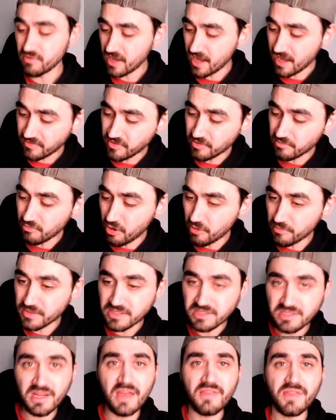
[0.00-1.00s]
At the
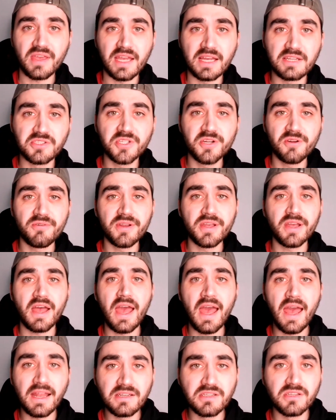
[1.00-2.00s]
moment, I think Algeria
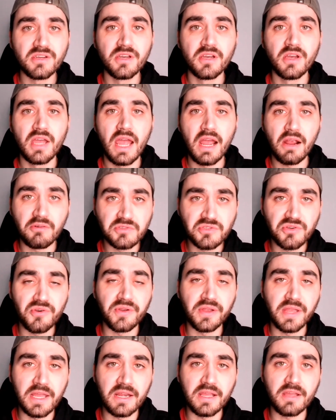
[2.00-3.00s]
and
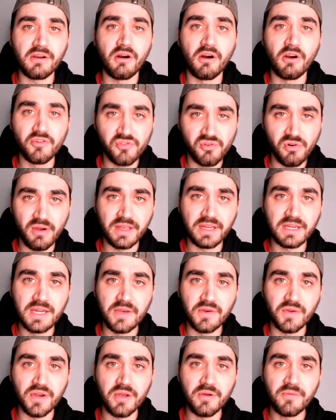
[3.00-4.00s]
Equatorial Guinea are drawing
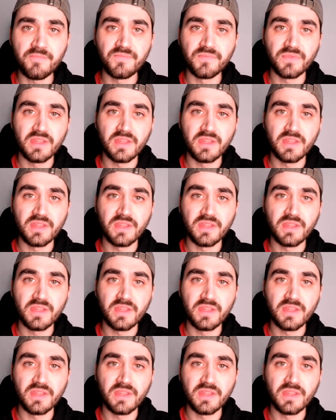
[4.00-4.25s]
nil nil.